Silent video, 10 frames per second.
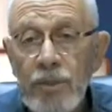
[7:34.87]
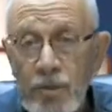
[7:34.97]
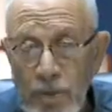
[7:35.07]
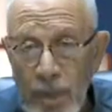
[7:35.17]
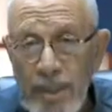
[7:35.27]

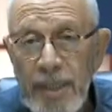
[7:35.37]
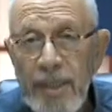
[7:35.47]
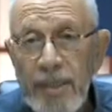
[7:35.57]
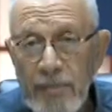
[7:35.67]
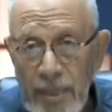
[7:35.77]
joining
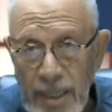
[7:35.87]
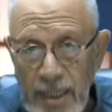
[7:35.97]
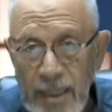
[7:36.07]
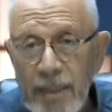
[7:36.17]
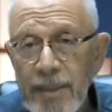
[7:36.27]
me.
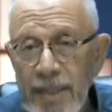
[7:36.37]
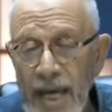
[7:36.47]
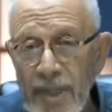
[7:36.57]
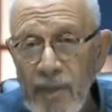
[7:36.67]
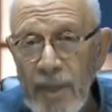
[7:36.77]

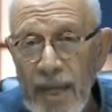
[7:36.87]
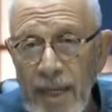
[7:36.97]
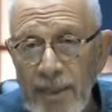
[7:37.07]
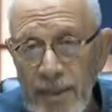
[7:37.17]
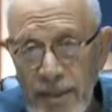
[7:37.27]
Thank you
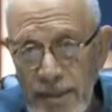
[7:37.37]
again.